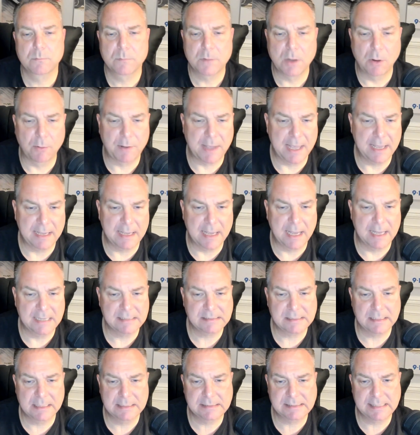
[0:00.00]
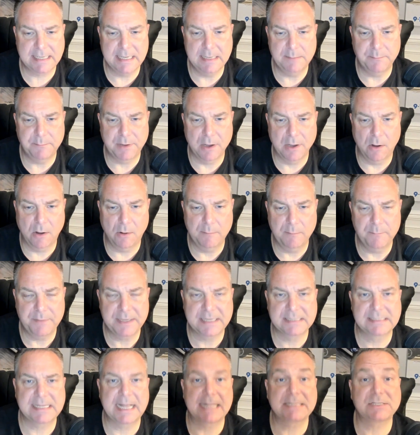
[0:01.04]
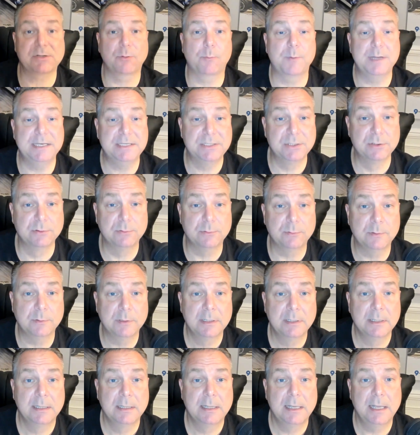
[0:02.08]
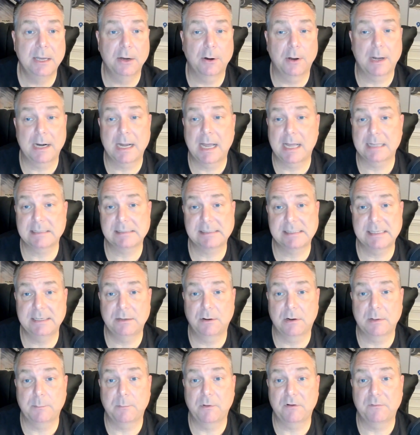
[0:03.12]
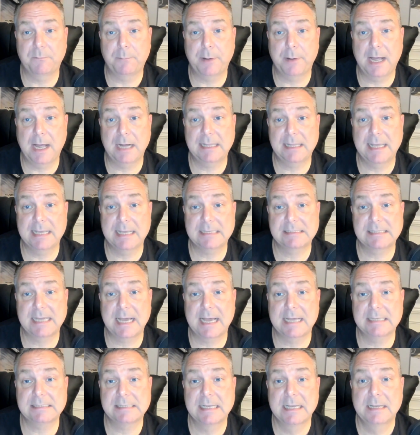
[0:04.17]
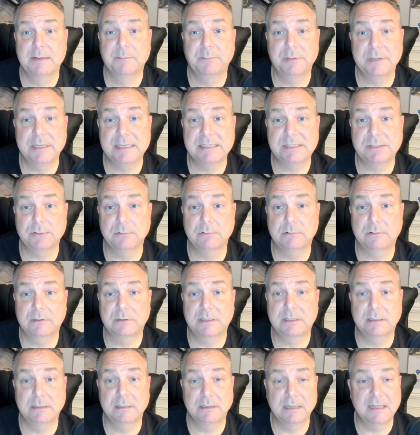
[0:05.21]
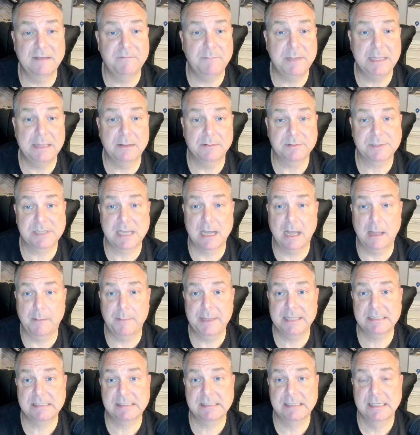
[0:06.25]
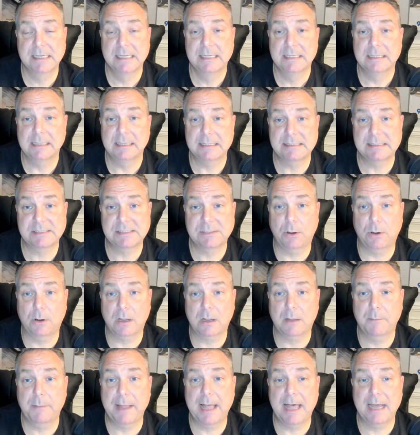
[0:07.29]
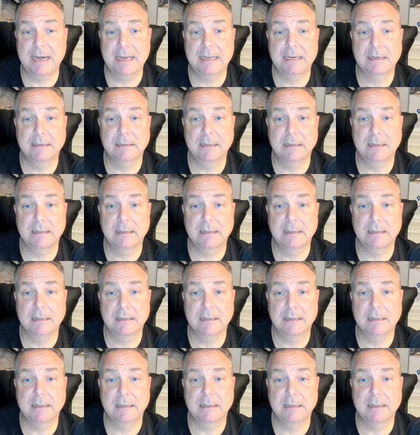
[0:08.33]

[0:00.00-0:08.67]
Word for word: Okay, guys, let's keep going because that's what we do here on Hot Seat Automotive Podcast. Guys, please do leave me those comments. Let's talk about it.